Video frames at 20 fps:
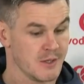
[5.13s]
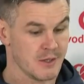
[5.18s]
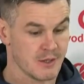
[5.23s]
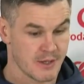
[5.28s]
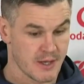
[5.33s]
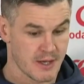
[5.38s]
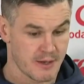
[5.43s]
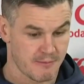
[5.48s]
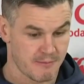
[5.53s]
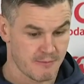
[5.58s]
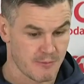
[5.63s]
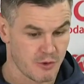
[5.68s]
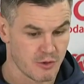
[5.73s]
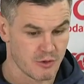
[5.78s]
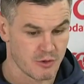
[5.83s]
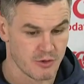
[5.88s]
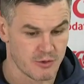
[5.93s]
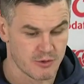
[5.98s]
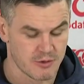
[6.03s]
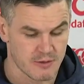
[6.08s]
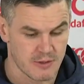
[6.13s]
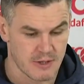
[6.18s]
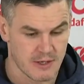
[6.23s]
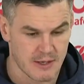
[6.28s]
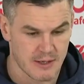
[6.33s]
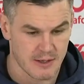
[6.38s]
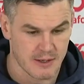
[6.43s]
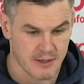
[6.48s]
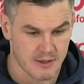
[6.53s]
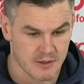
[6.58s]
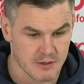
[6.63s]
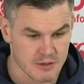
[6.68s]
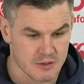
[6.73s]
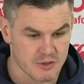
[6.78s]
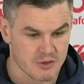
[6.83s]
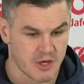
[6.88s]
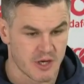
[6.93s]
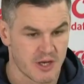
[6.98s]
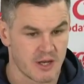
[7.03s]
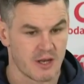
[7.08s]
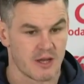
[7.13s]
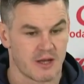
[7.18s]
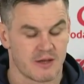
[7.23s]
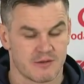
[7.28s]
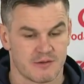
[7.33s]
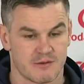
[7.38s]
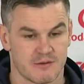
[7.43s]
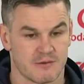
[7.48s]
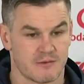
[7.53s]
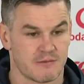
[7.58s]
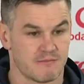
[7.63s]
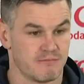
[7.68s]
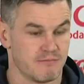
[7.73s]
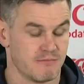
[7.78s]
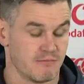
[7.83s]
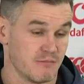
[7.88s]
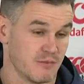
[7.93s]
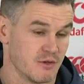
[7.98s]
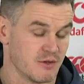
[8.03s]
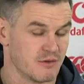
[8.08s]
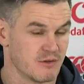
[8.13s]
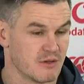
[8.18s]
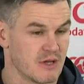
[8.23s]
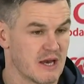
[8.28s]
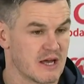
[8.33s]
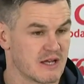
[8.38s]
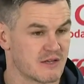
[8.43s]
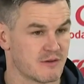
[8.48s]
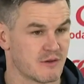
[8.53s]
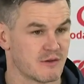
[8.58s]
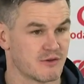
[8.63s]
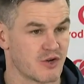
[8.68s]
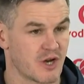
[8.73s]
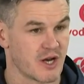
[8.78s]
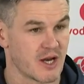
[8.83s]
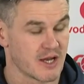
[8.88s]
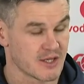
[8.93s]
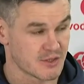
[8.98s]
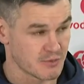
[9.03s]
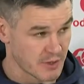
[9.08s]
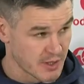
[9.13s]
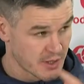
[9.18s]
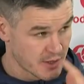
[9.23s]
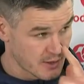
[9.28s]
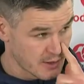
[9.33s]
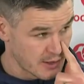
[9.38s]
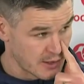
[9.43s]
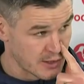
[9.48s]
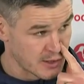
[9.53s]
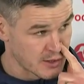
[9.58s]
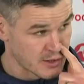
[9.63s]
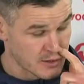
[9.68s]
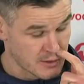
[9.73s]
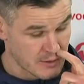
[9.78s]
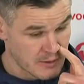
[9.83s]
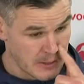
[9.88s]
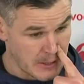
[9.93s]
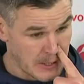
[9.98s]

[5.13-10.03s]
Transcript: Yeah, all good. Uh, it's trained last, well, the last I trained last week in the